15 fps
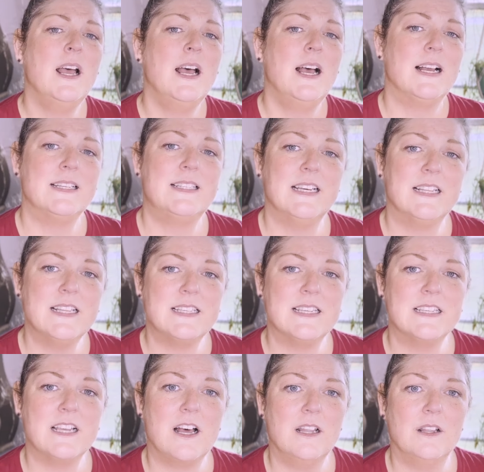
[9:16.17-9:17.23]
Until this is
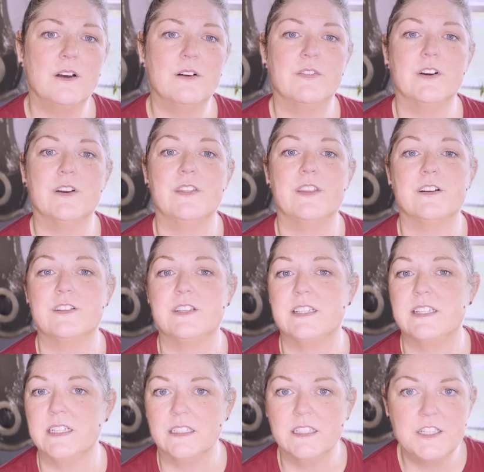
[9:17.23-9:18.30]
all over, there's
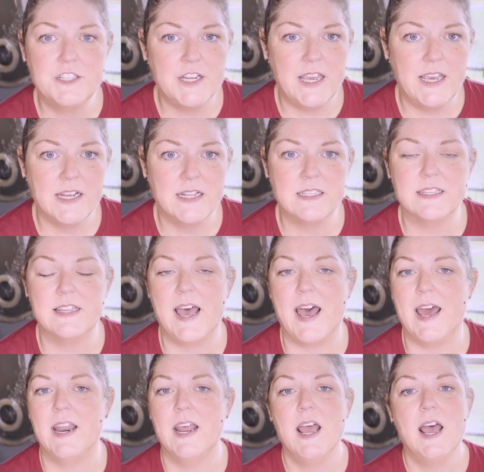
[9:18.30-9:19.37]
still a chance
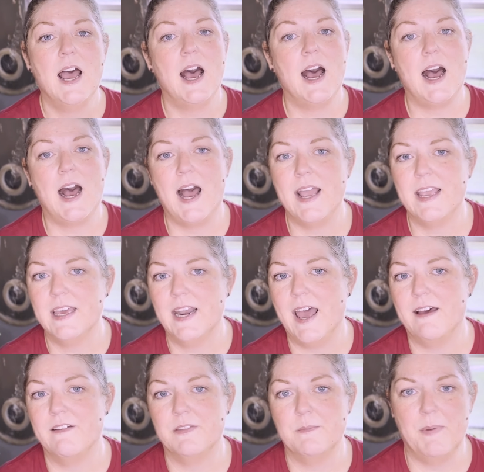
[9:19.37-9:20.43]
that I could
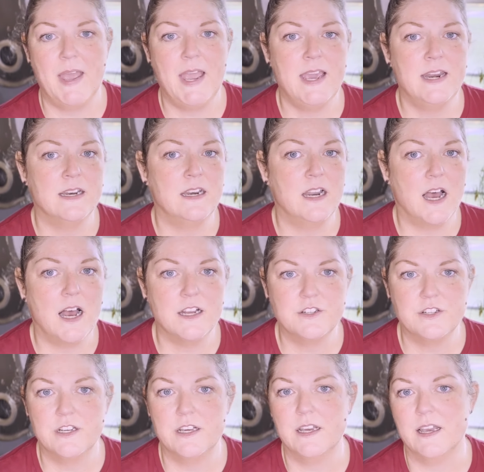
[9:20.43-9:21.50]
have the pain and nausea.